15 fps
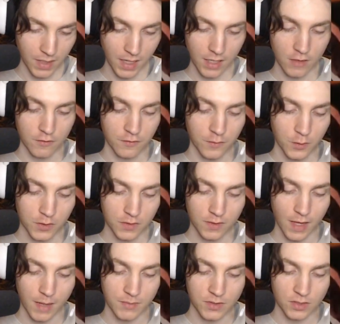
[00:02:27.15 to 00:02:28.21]
4
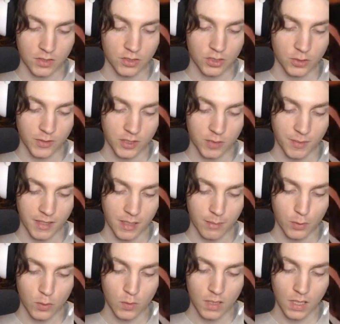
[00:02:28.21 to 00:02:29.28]
times Scratchman
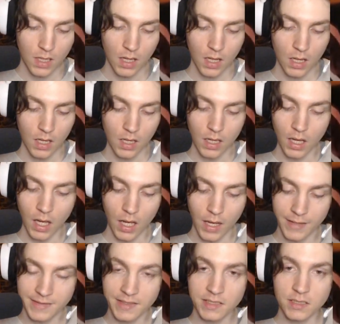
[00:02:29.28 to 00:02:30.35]
Apu.
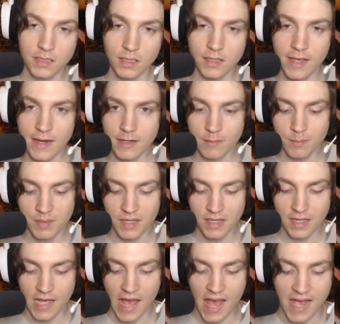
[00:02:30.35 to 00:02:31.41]
This can
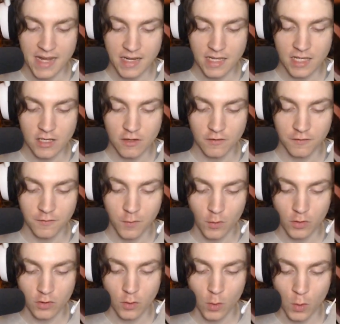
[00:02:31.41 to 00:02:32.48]
be any 4
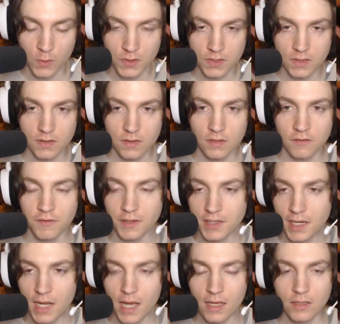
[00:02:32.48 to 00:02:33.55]
cost
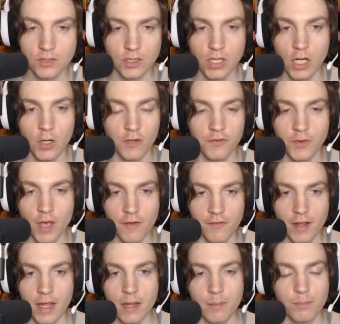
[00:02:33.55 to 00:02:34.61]
vanilla, so if you have
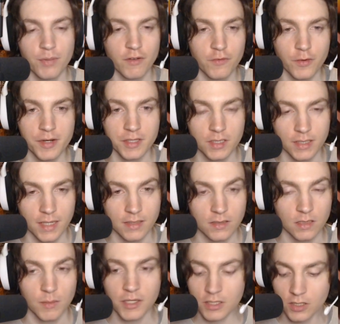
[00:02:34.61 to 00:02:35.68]
a preference against
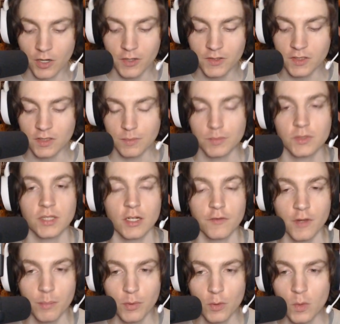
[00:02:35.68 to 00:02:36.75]
some other cards instead of
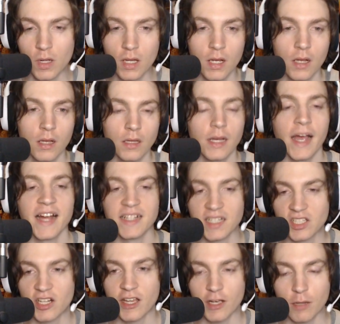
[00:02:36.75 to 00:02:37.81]
Apu, I
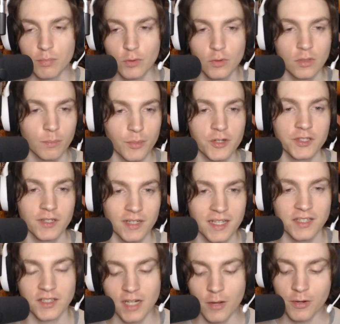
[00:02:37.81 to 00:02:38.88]
dislike Apu, personally, as
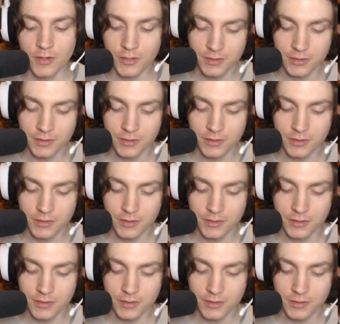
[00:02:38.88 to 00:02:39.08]
a character.